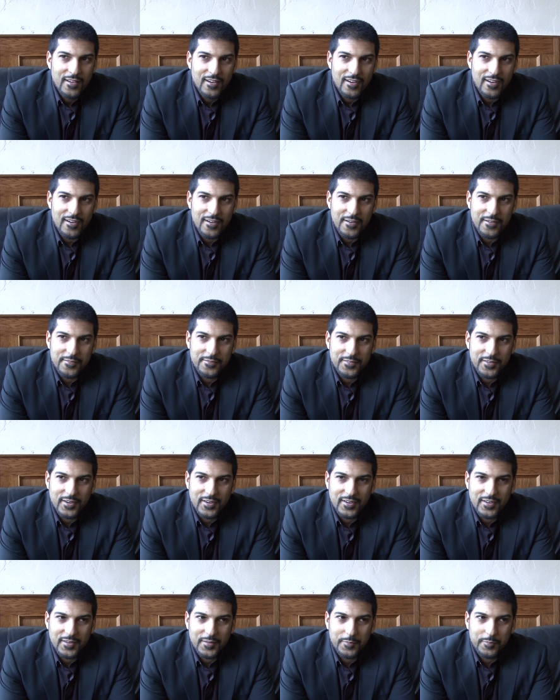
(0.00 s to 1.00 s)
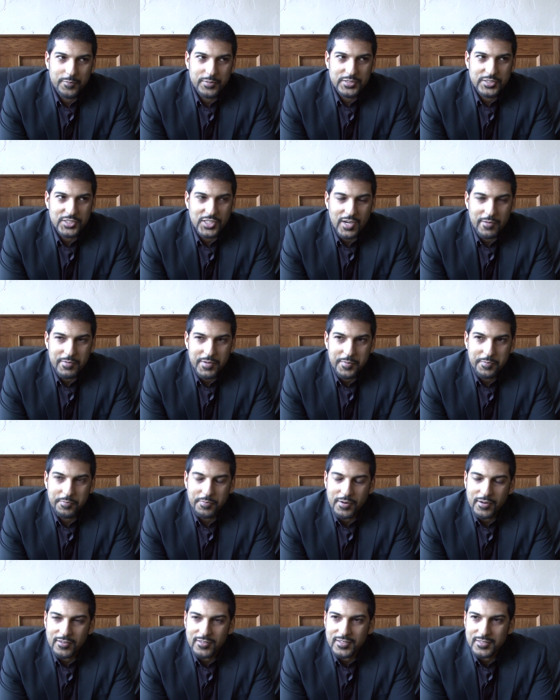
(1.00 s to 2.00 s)
of Punjabi
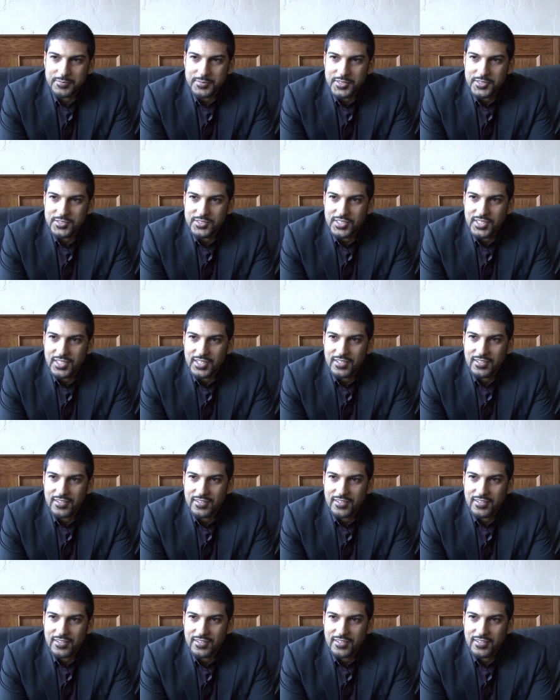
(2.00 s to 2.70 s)
Bhangra music